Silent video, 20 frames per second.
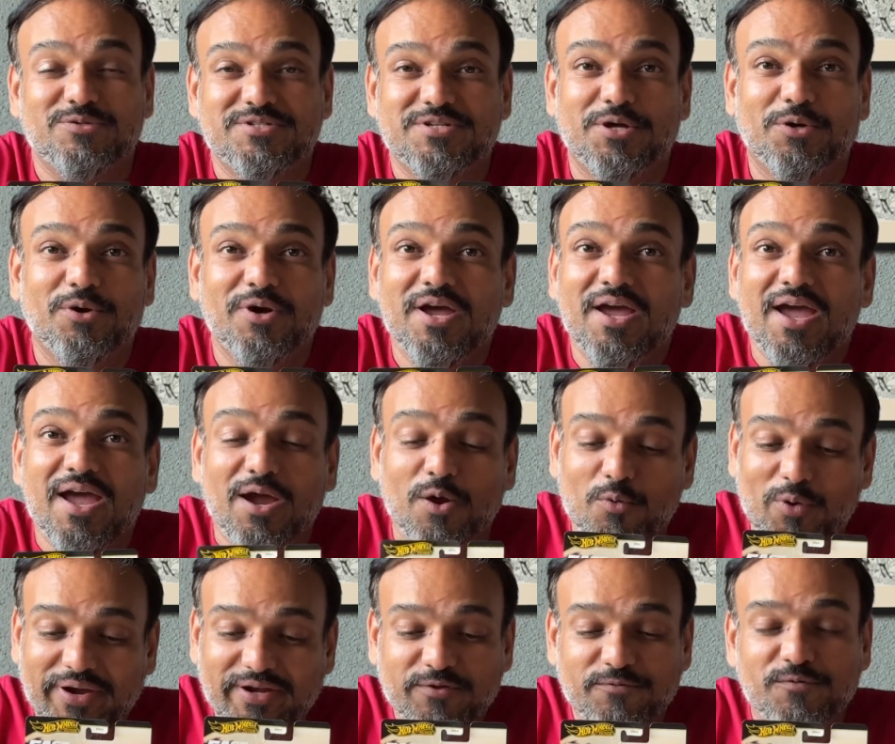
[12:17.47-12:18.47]
So
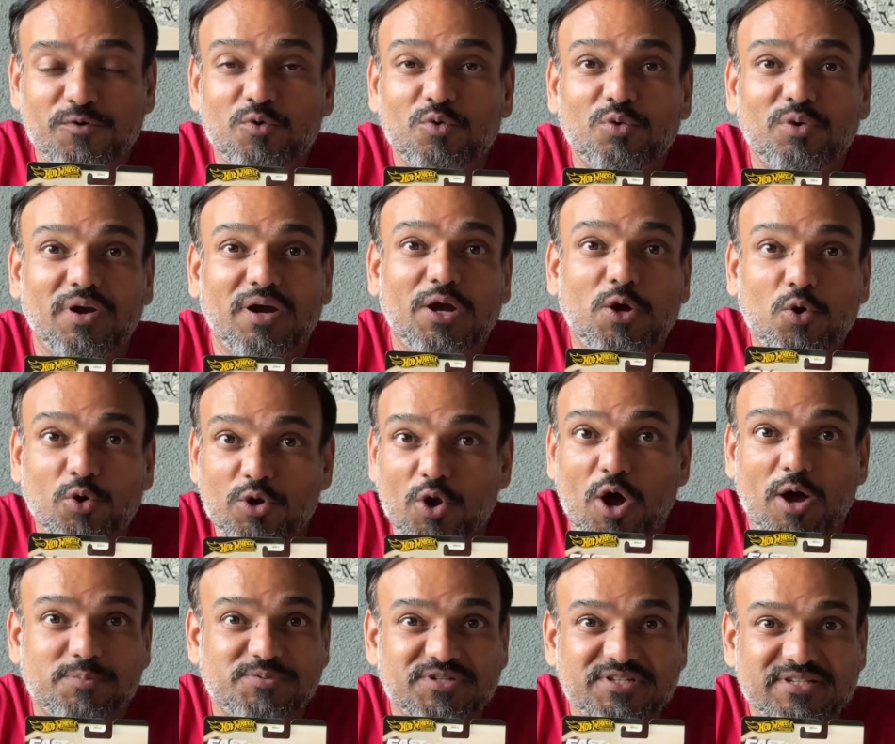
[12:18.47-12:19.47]
quite a few good
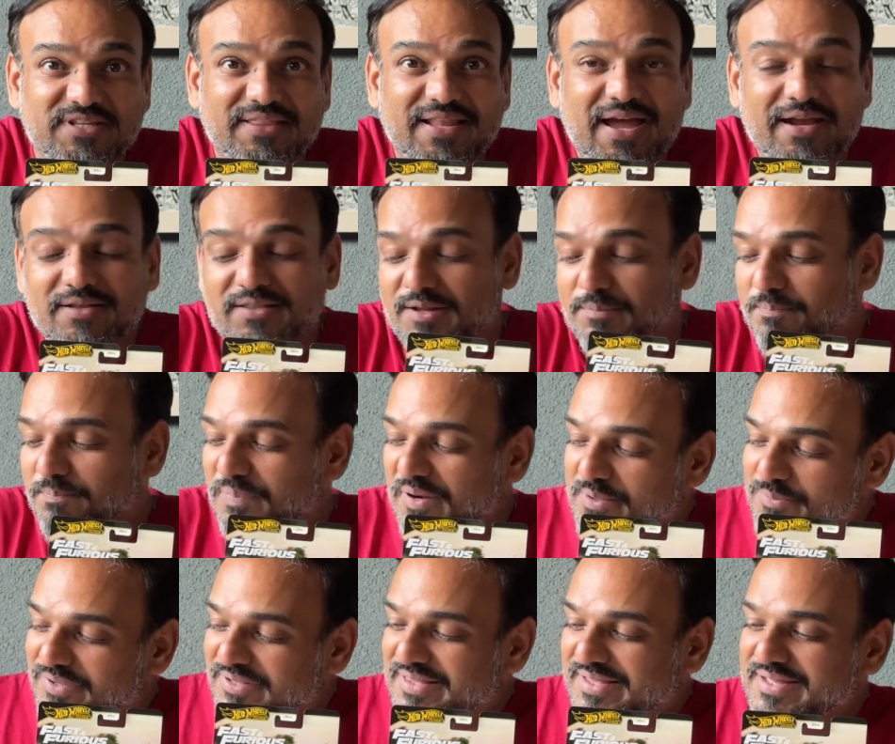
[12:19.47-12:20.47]
options in that. The
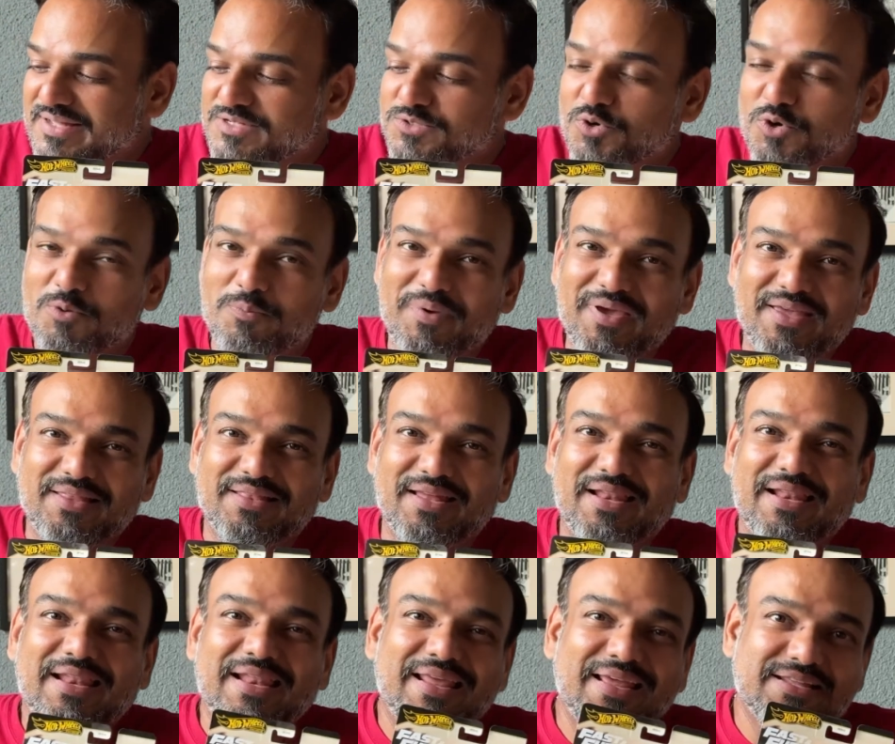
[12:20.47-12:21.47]
Plymouth is going to be the
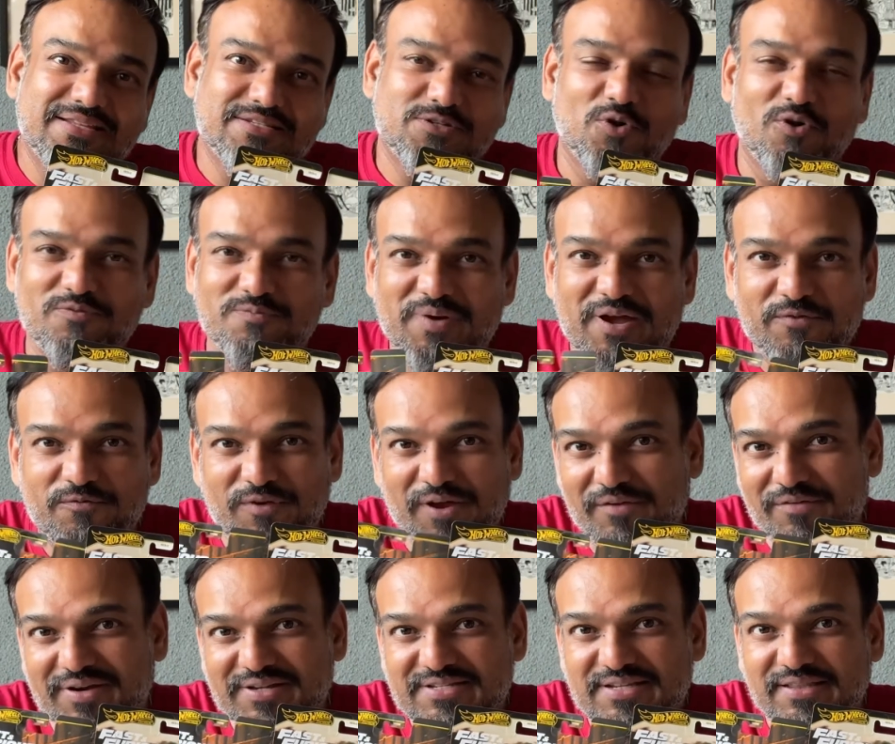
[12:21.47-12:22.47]
least of my
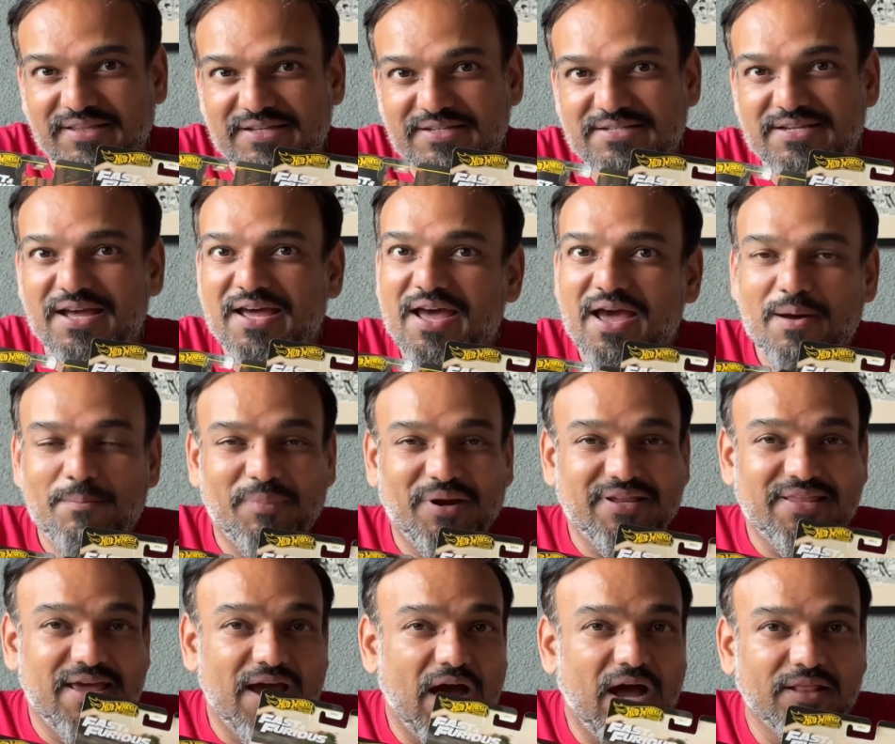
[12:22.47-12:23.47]
favorites in this, but
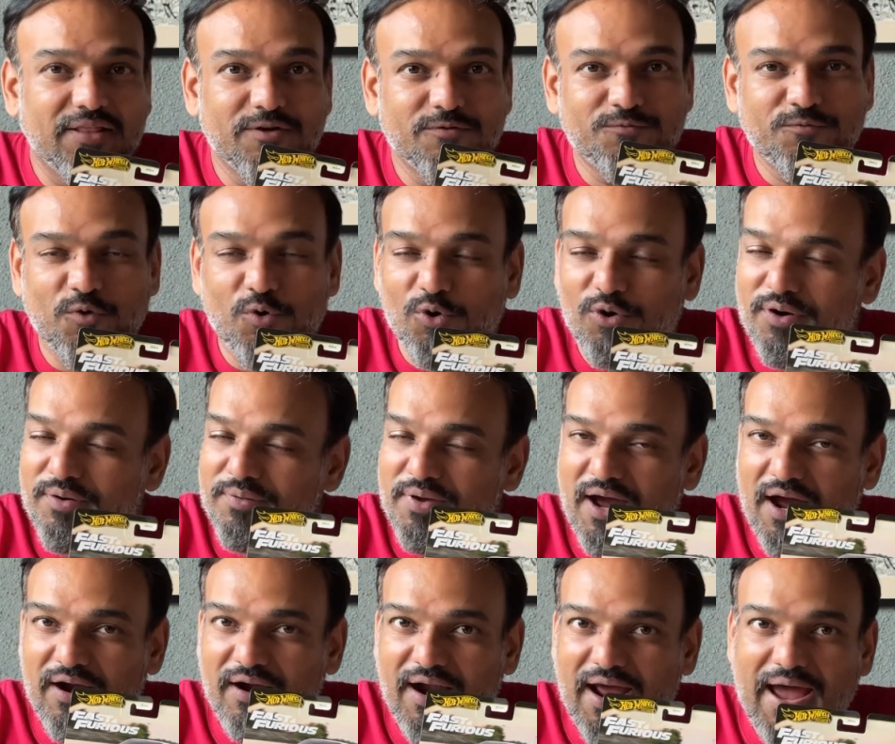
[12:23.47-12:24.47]
the other four
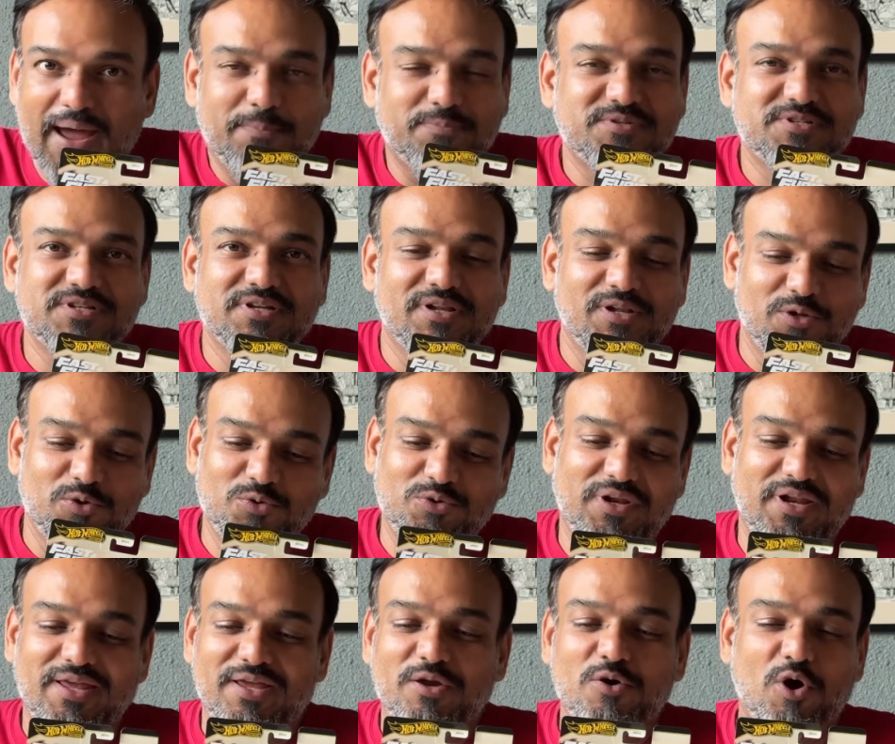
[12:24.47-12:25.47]
are
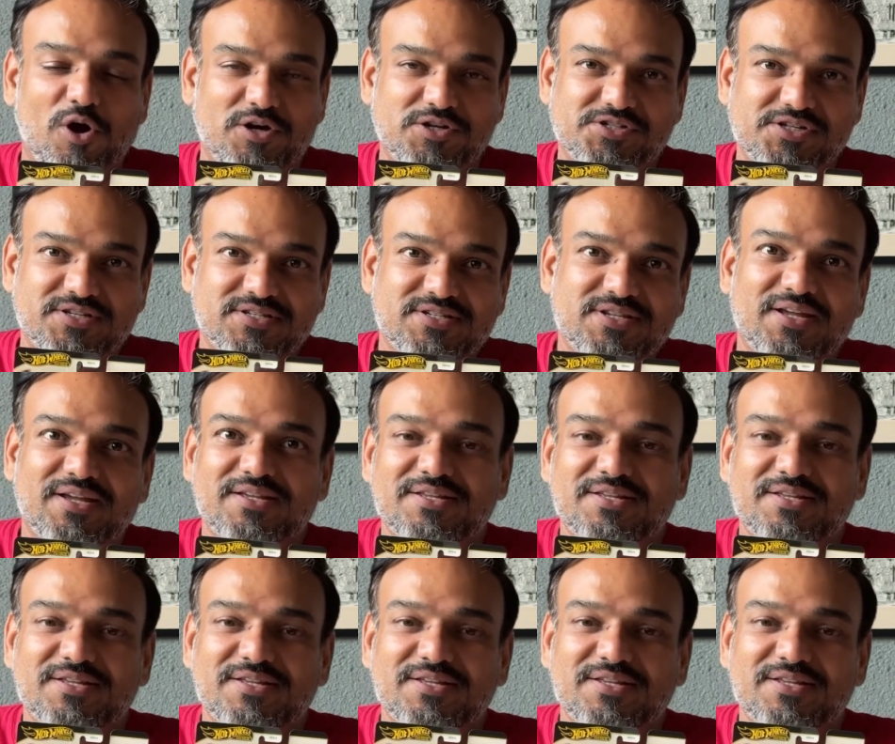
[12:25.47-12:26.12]
absolutely gorgeous.